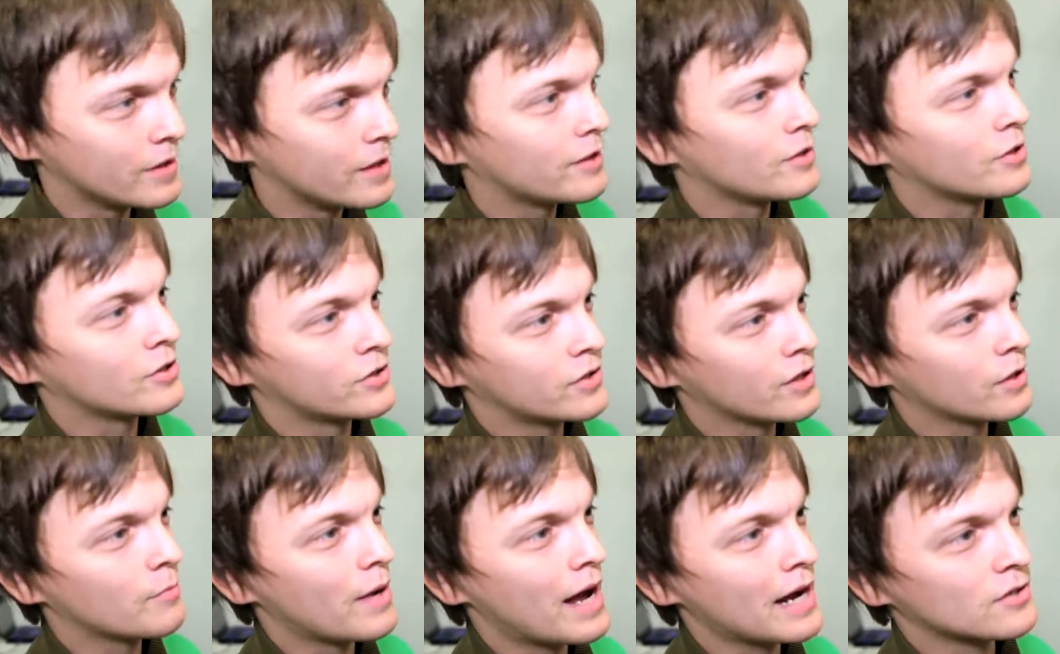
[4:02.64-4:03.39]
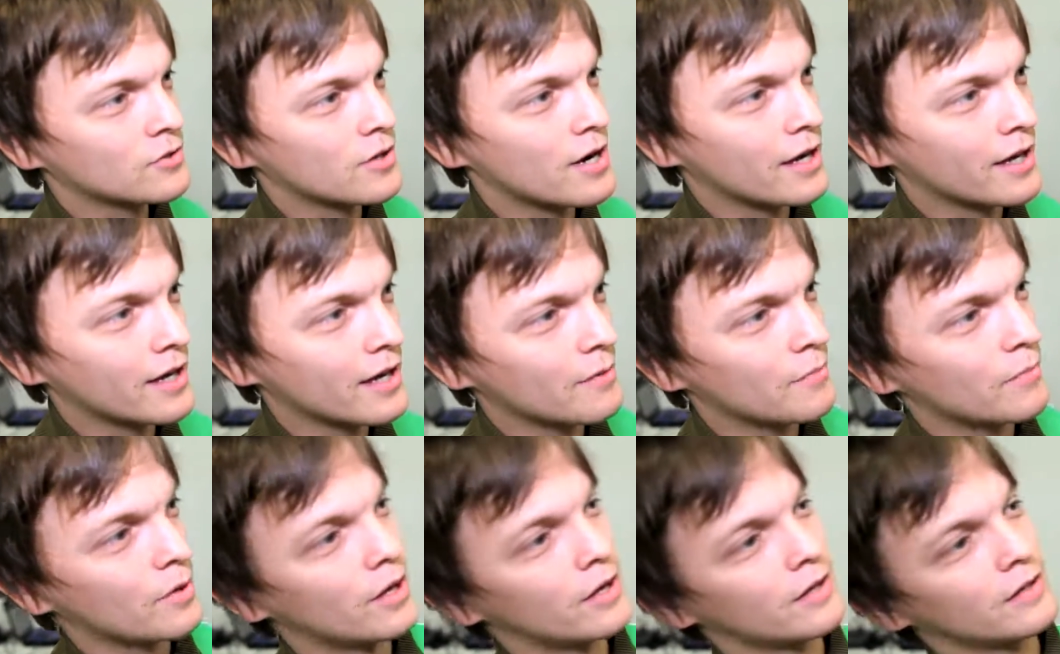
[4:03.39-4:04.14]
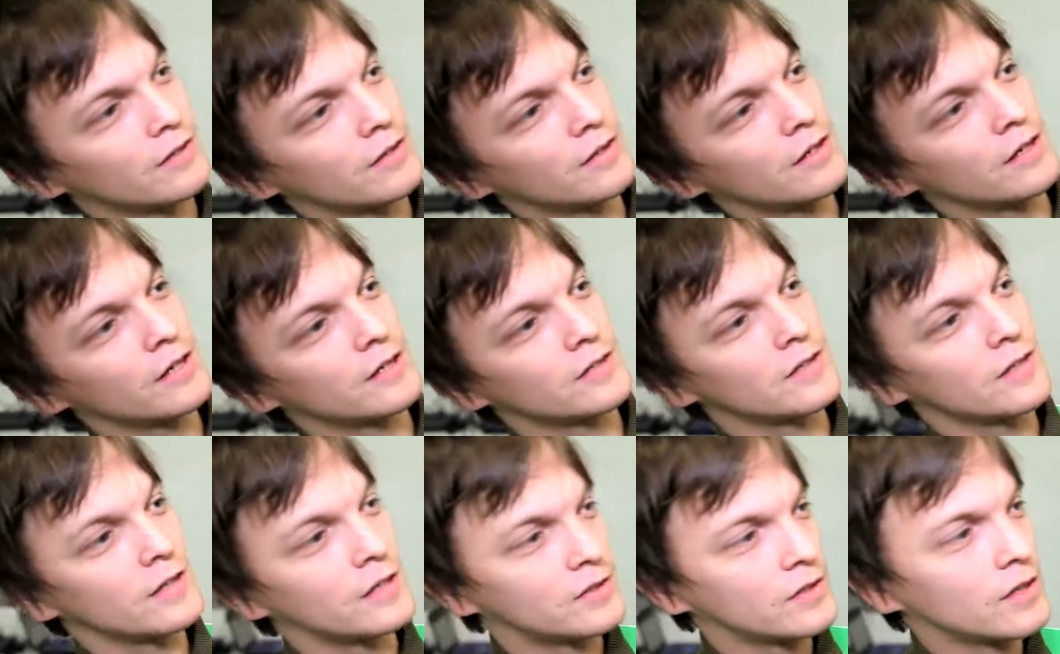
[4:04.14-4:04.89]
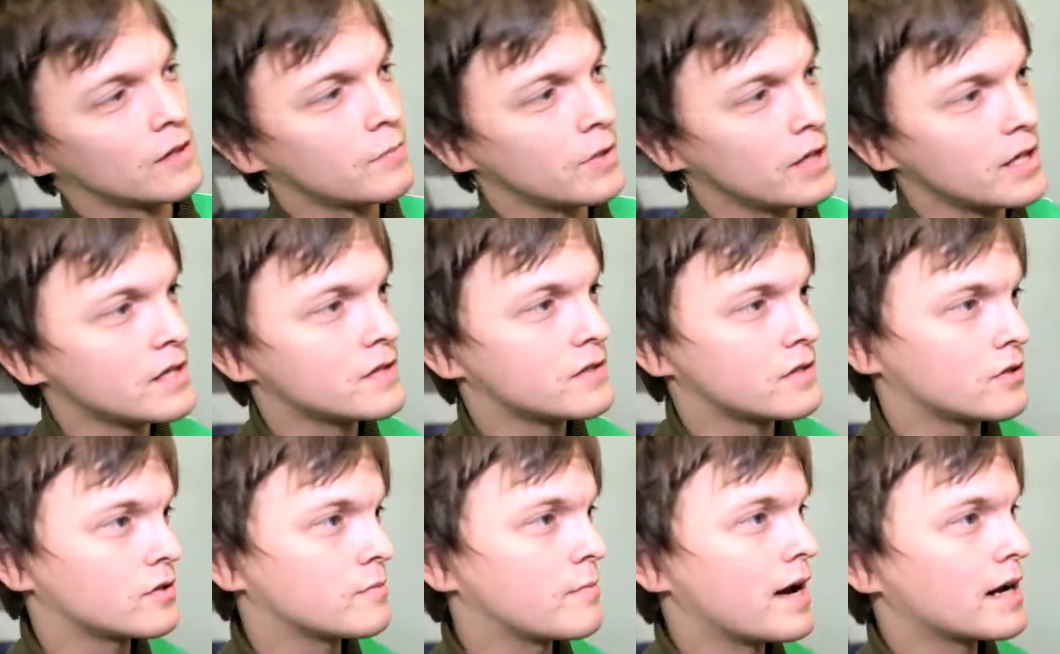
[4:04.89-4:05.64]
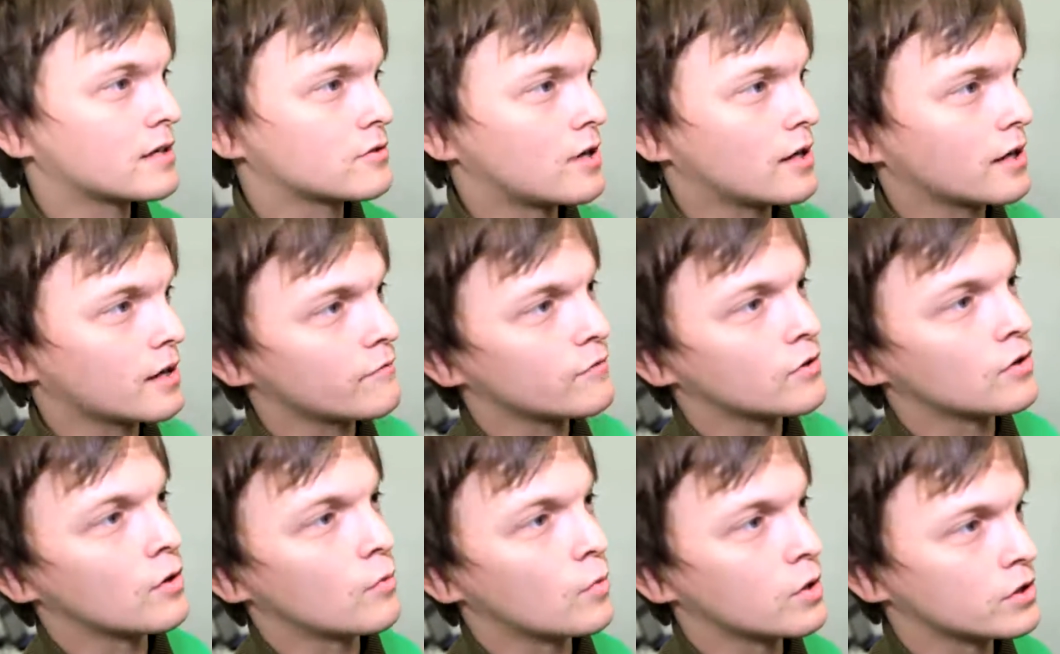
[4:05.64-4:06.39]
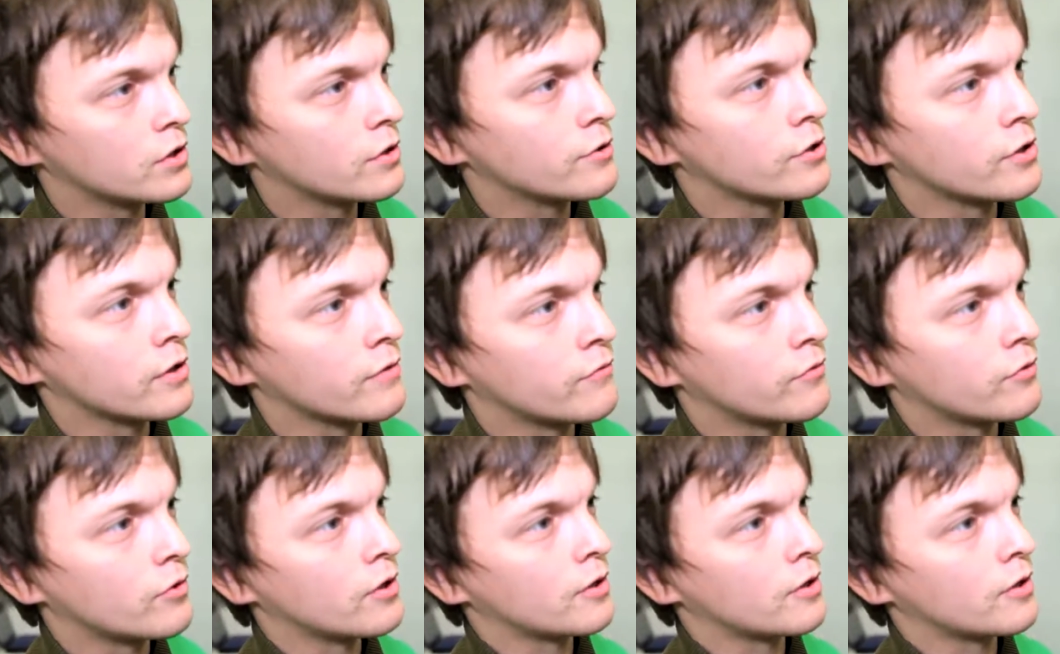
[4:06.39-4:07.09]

you're still backtracking, but it's going to be easier to backtrack if you know what you're looking for.